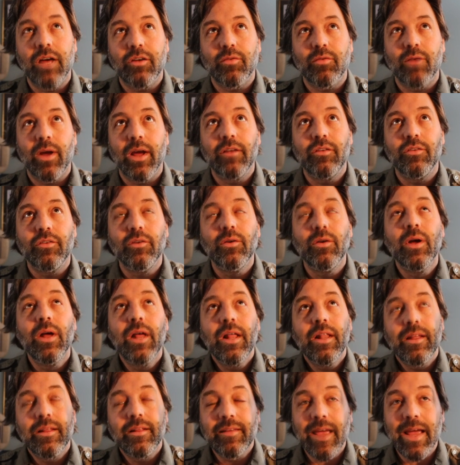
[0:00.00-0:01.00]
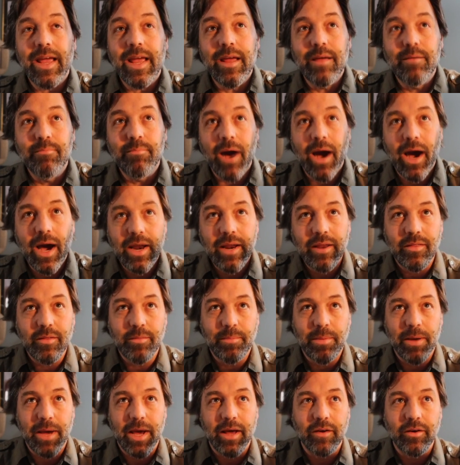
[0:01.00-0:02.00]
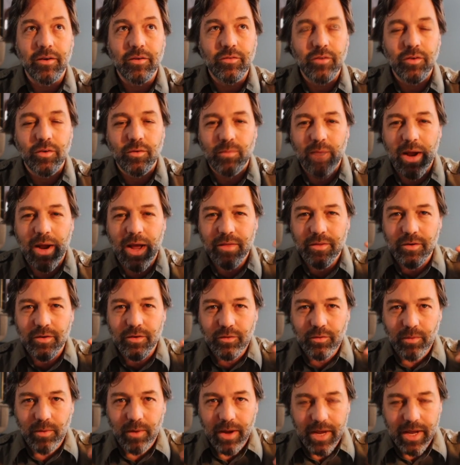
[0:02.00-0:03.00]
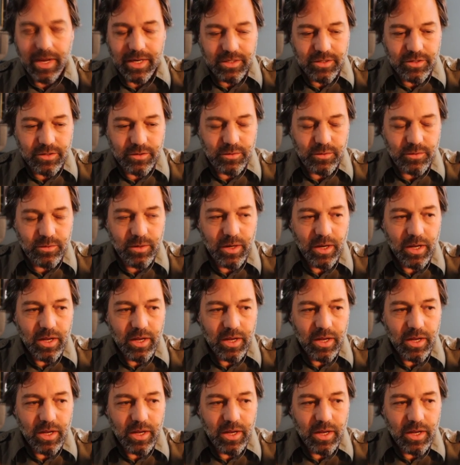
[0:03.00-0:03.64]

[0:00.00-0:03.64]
trying to, let's say, embody the patterns, you're rather trying to